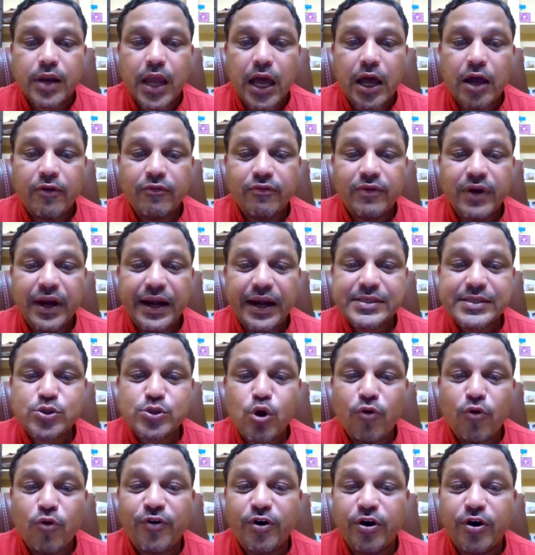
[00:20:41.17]
Now, let
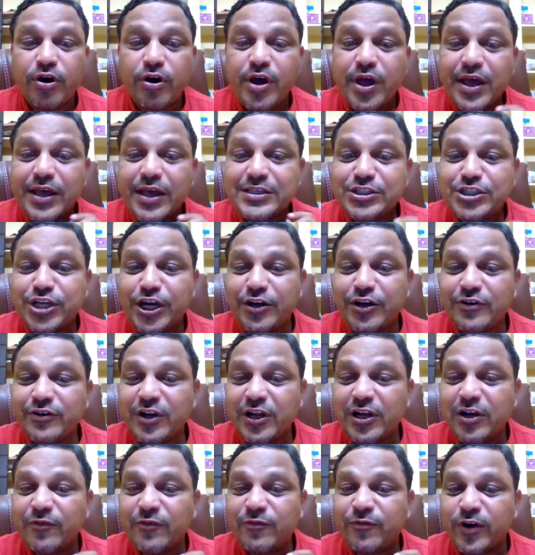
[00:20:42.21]
us go for
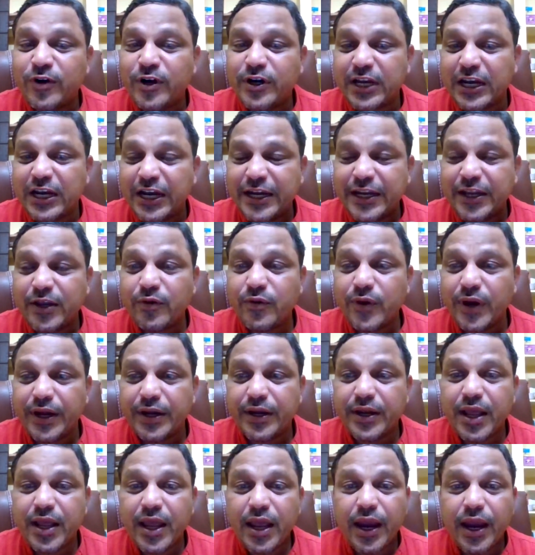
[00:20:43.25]
general fertility
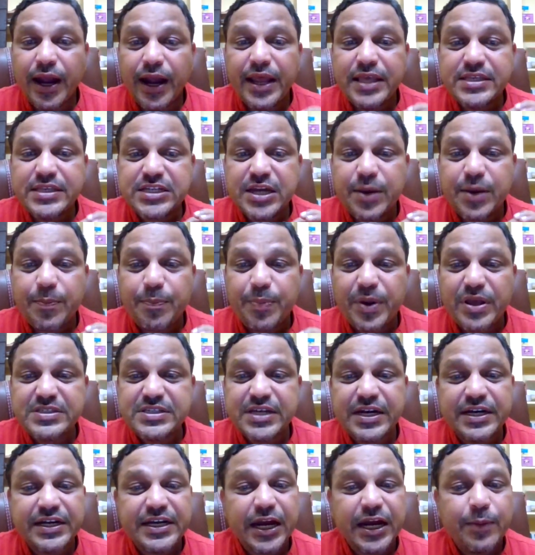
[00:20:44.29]
rate. It is
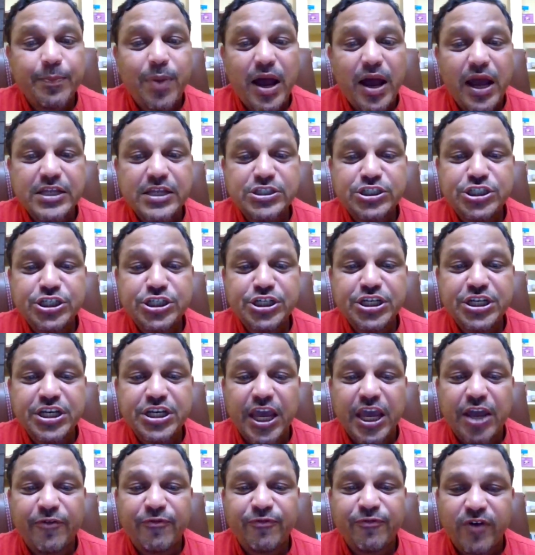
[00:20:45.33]
represented by
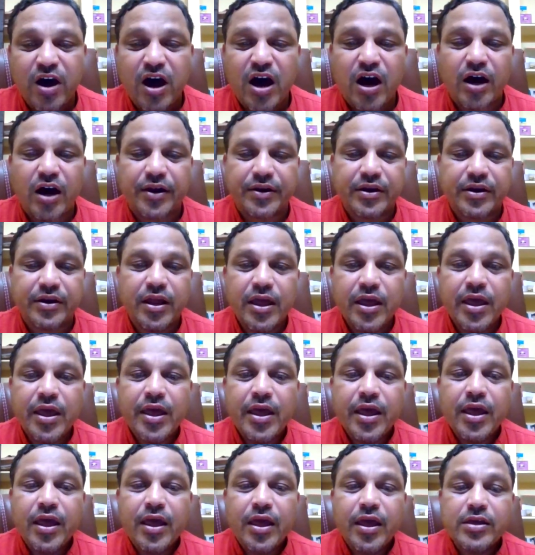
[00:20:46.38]
GFR.
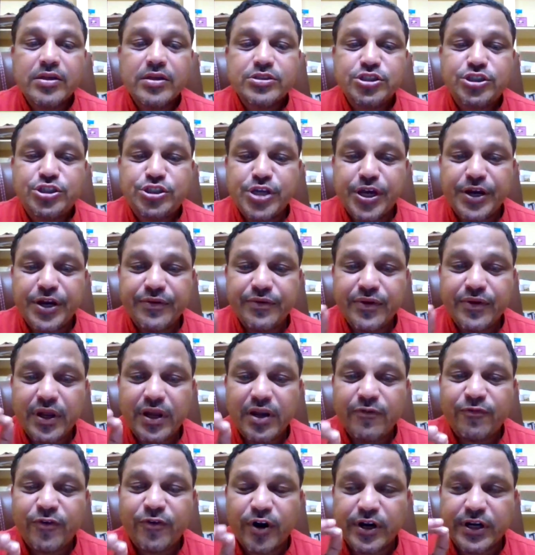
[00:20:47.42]

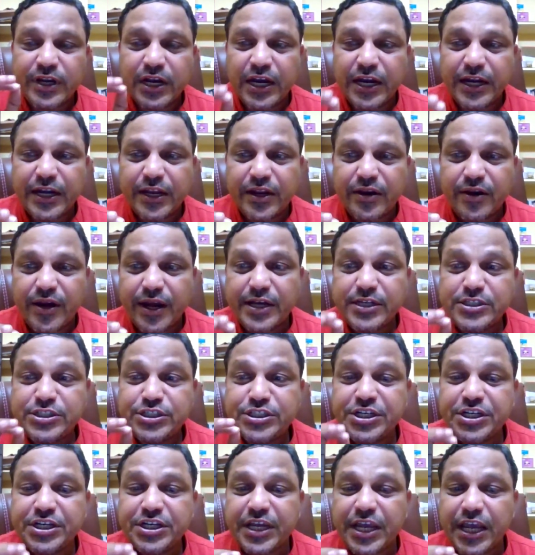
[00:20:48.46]
General fertility rate,
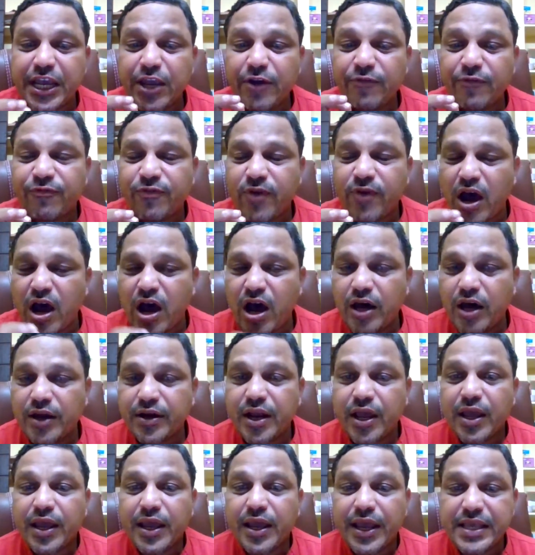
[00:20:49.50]

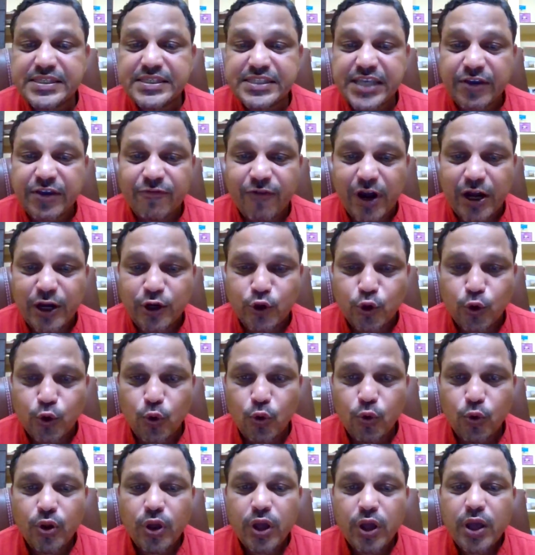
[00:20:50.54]
GFR, is equal
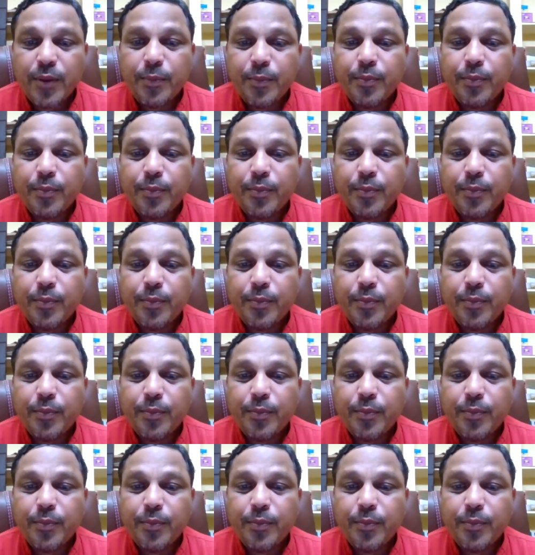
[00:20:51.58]
to